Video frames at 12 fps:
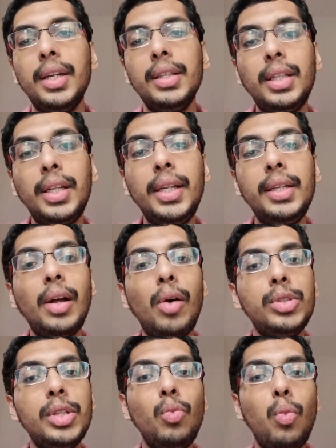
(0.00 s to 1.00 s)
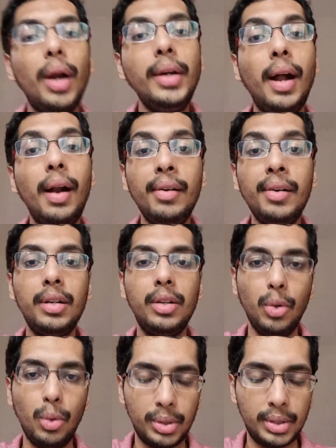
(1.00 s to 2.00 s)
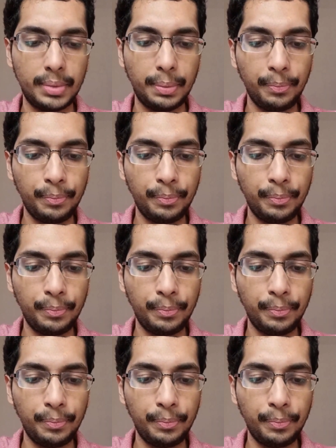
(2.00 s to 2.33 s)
3,100 crores,